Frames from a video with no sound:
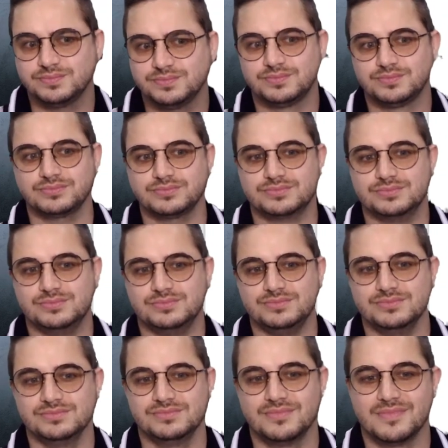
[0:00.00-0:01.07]

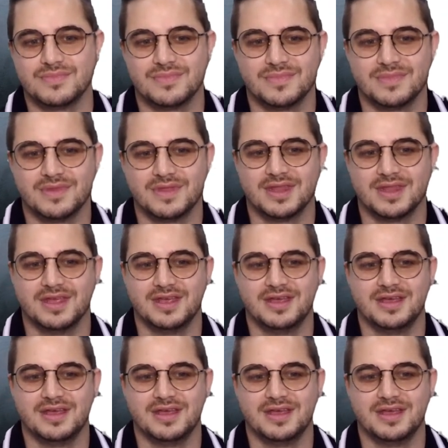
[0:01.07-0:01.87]
No one is speaking in this clip.